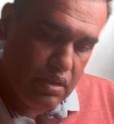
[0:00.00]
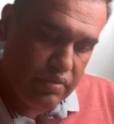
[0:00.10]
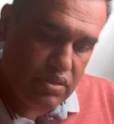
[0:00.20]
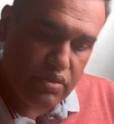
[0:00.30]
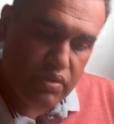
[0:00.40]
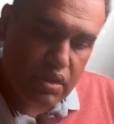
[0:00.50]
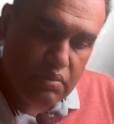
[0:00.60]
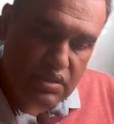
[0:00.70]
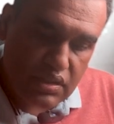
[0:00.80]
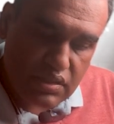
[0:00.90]
Which of the following
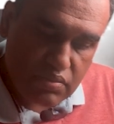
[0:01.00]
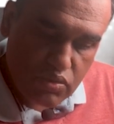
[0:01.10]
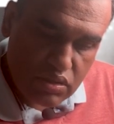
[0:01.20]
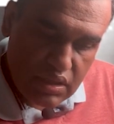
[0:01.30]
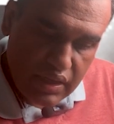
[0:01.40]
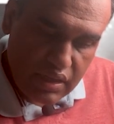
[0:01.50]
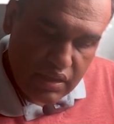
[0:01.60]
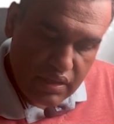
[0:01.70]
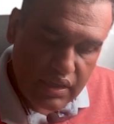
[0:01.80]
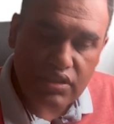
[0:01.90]
muscles is most
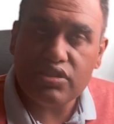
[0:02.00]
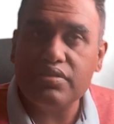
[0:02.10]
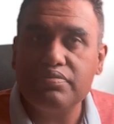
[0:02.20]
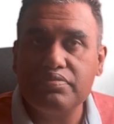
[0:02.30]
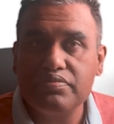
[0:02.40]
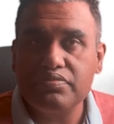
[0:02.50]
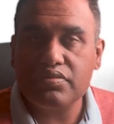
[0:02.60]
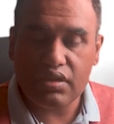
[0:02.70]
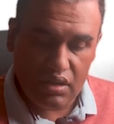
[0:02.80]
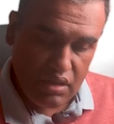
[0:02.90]
likely detached?
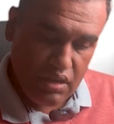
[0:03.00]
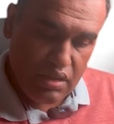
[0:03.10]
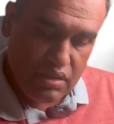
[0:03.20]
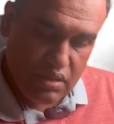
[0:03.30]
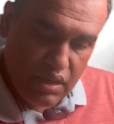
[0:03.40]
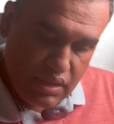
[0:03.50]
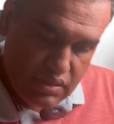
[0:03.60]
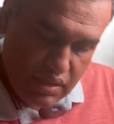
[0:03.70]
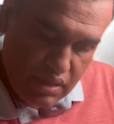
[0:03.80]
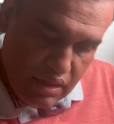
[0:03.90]
They are
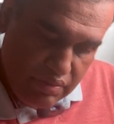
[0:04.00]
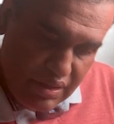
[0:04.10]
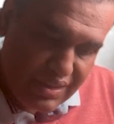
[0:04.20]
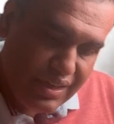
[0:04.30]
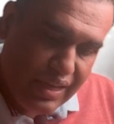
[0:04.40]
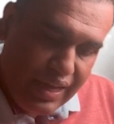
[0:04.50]
saying that avulsion